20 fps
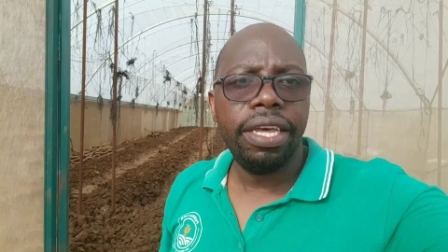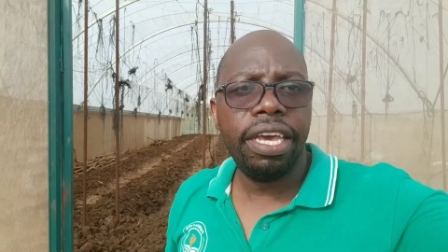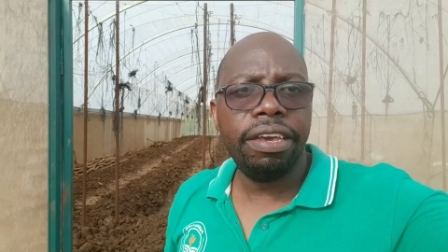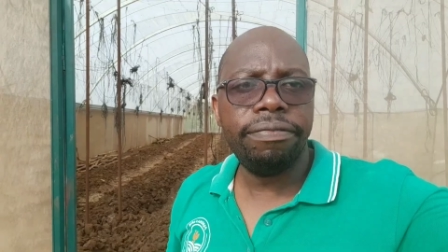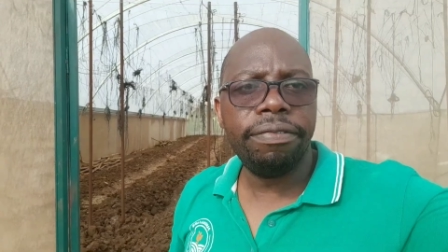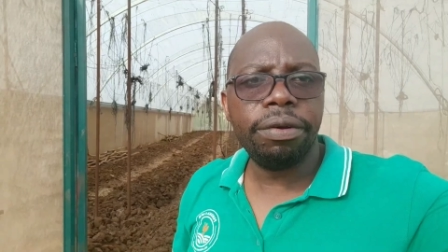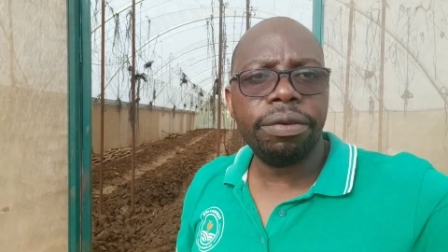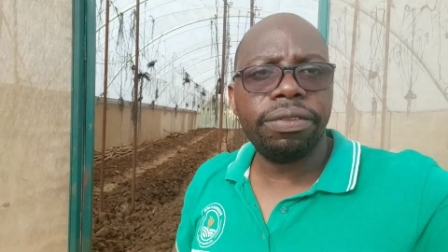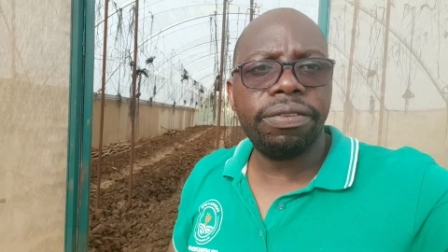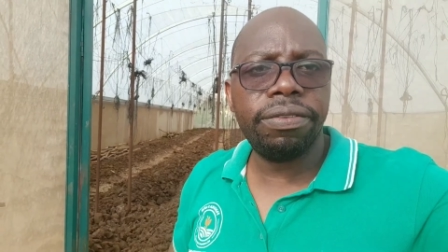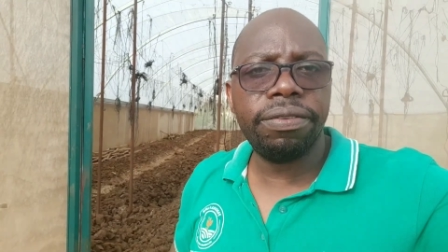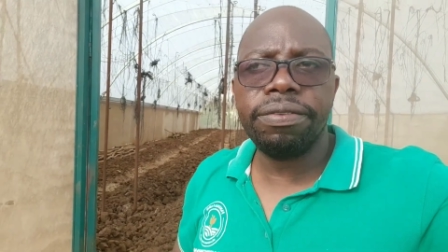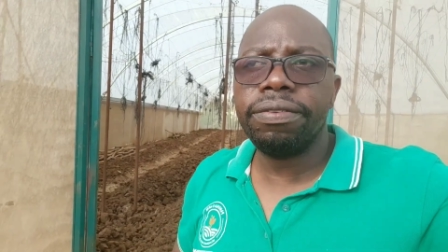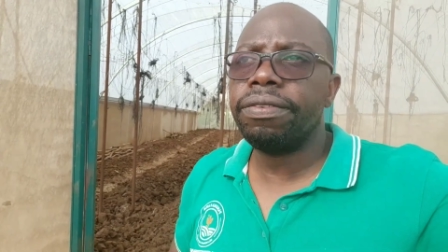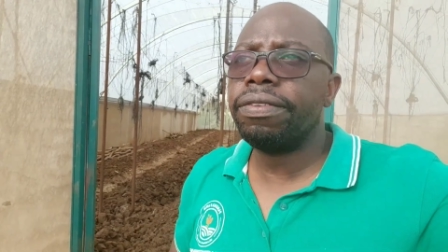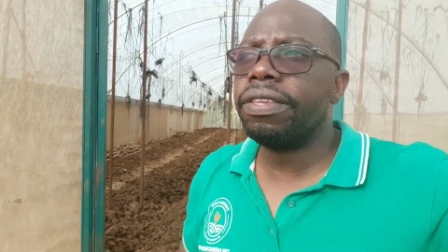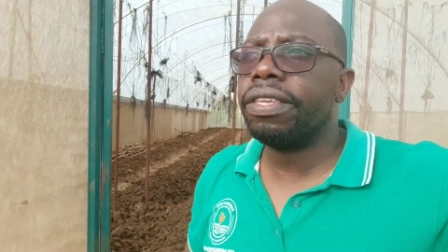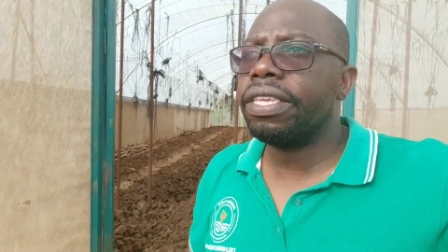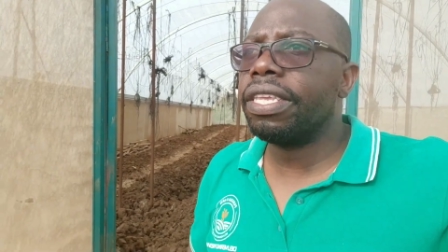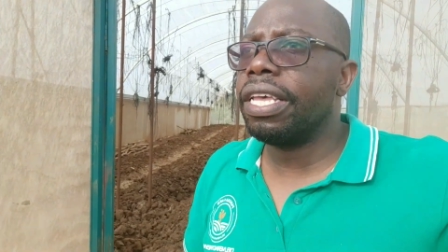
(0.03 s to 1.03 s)
Hey
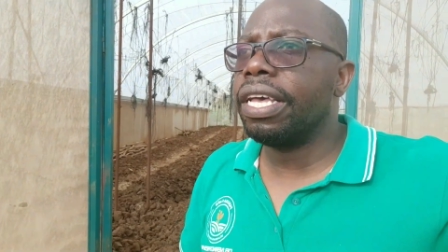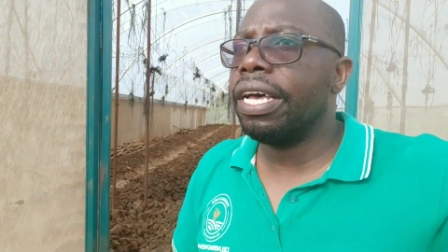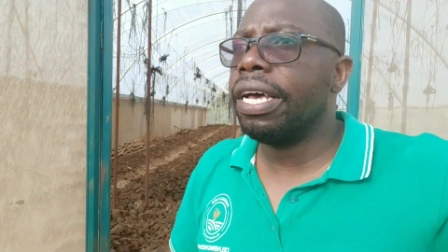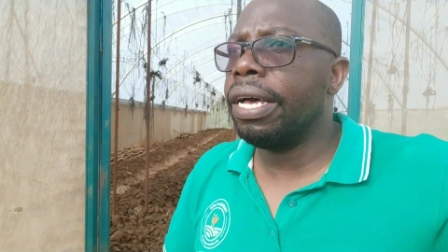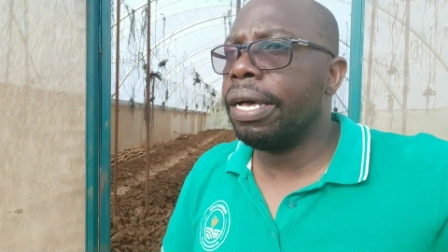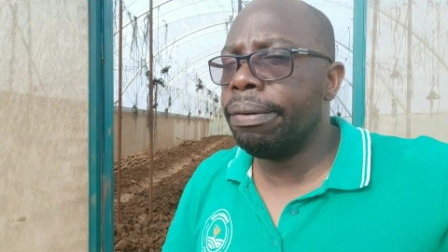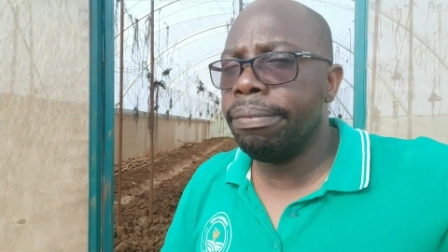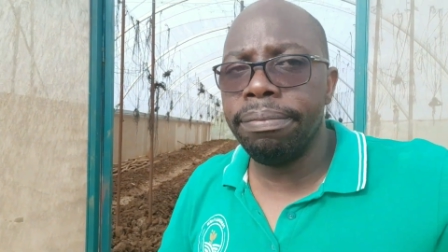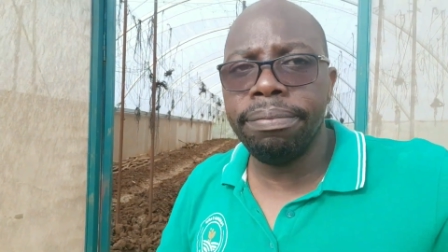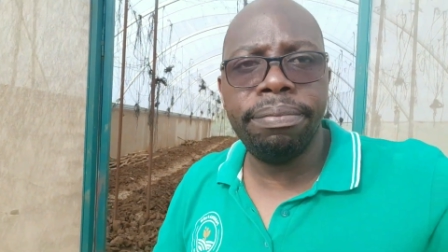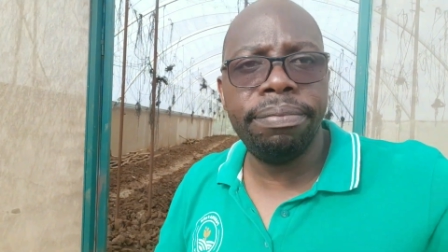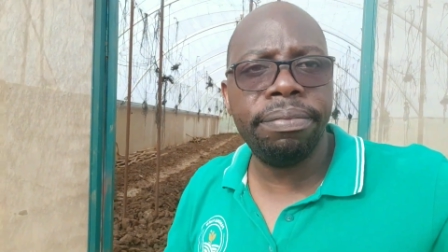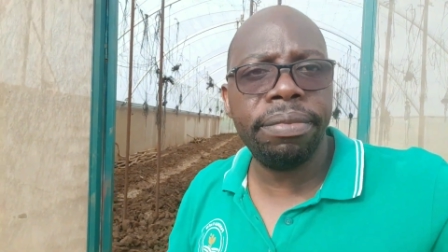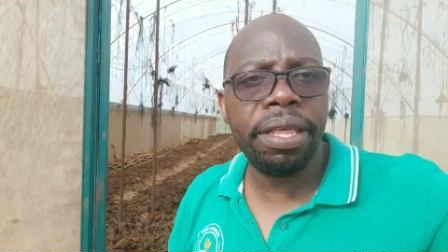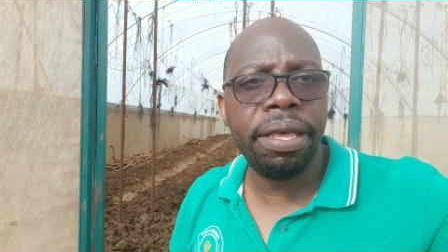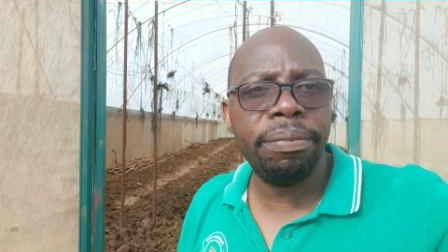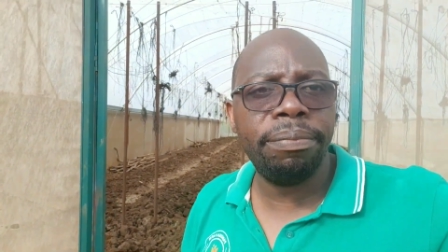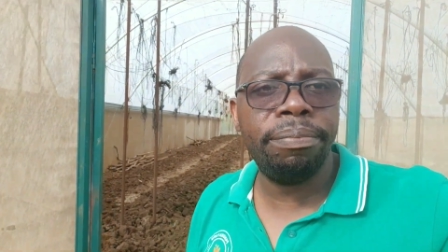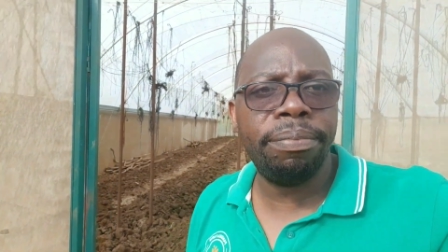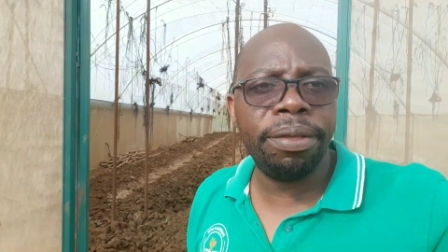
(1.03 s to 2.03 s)
folks, um,
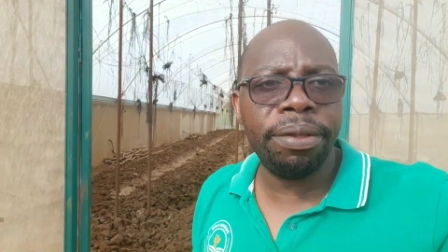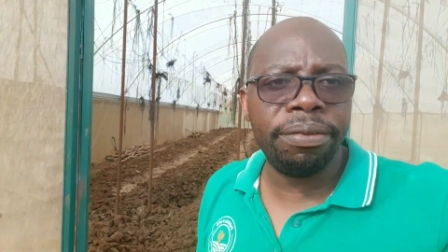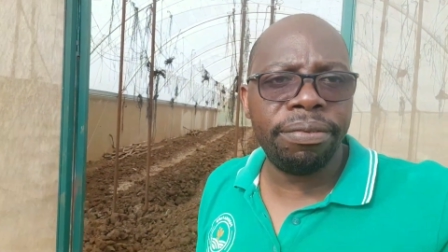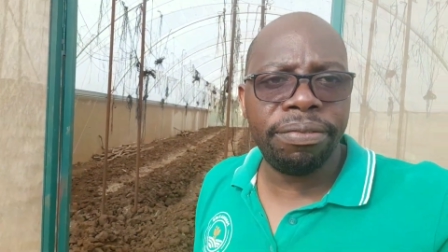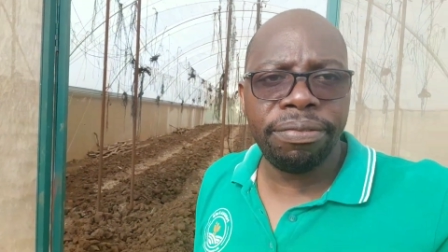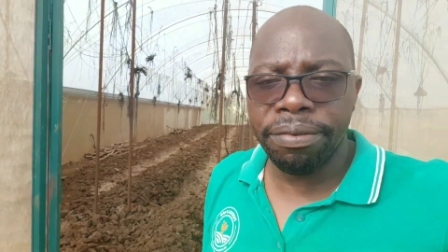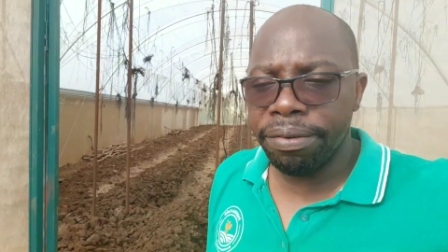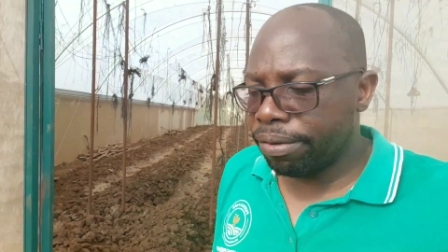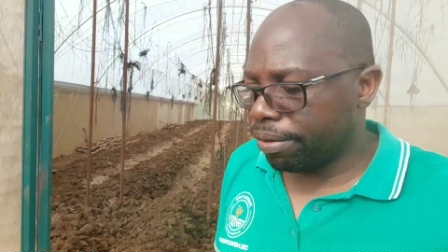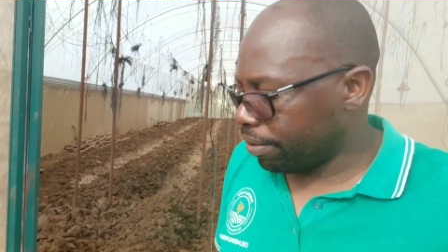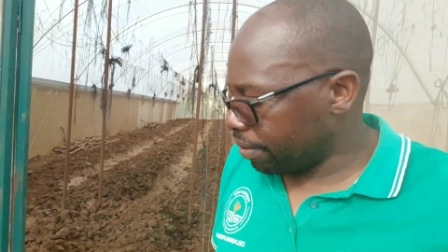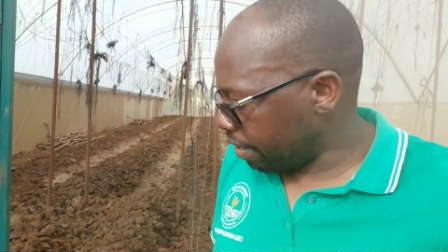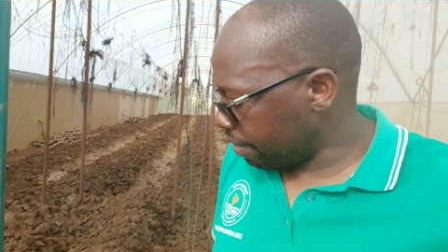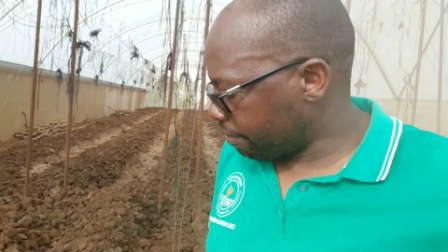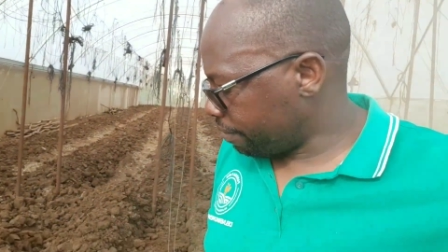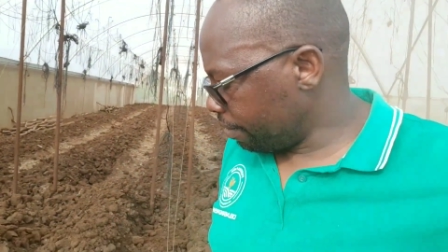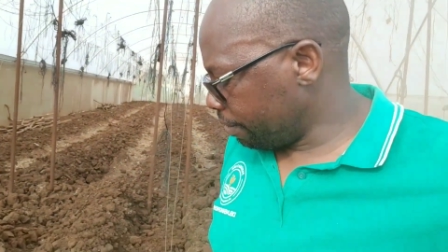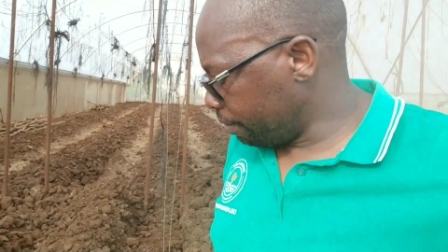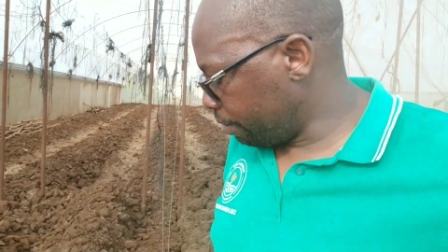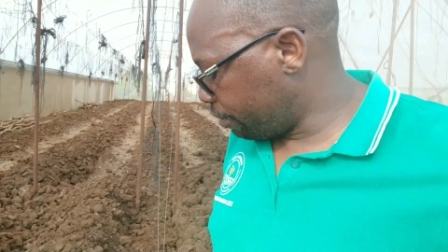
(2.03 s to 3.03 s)
a beautiful good
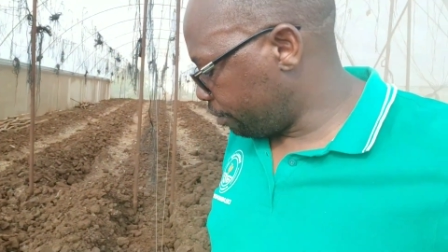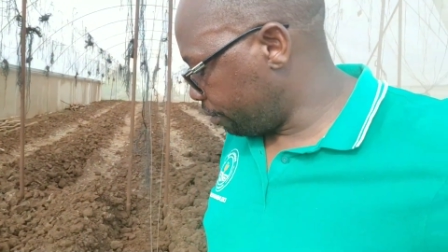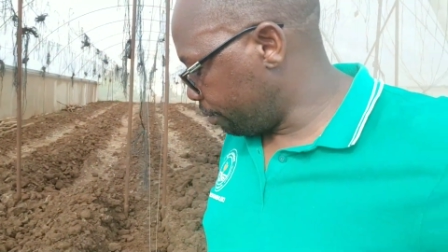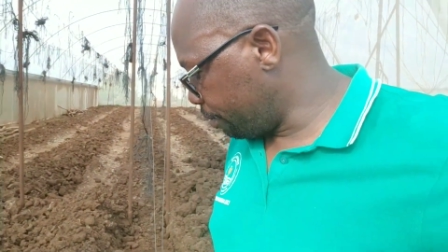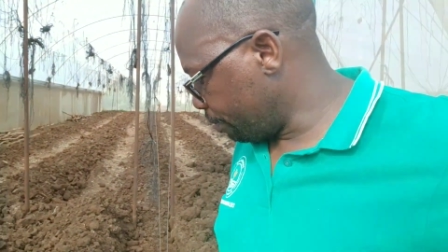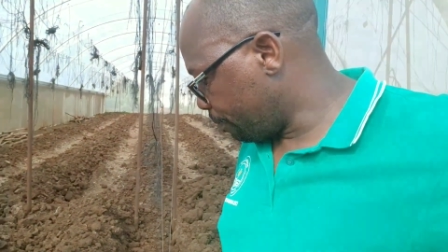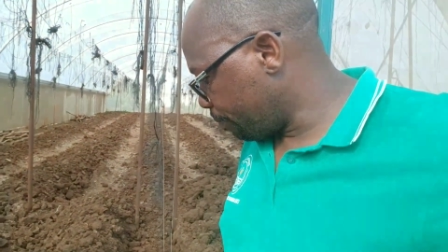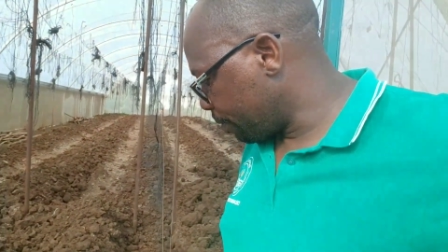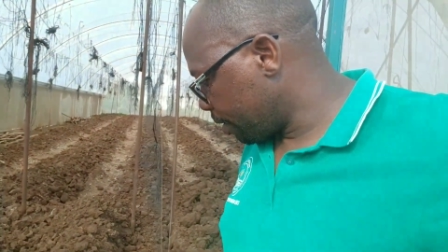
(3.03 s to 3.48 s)
afternoon to you.